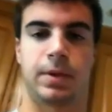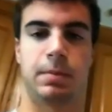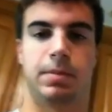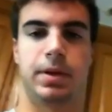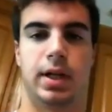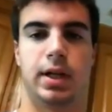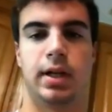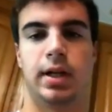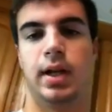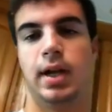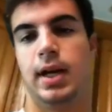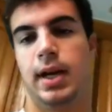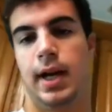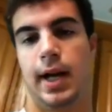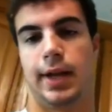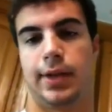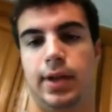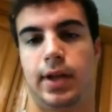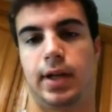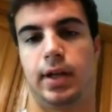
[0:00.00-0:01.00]
But
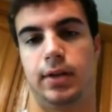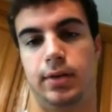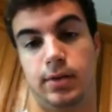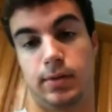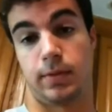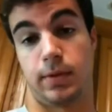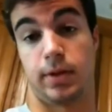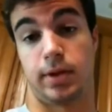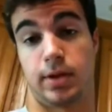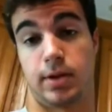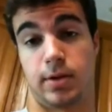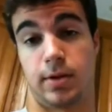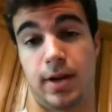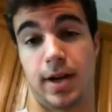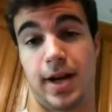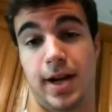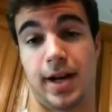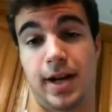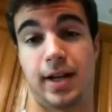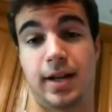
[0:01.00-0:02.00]
I thought it was worth a
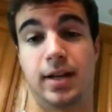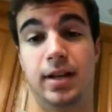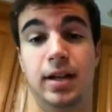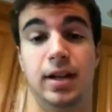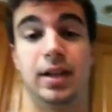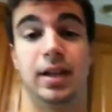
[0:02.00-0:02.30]
try.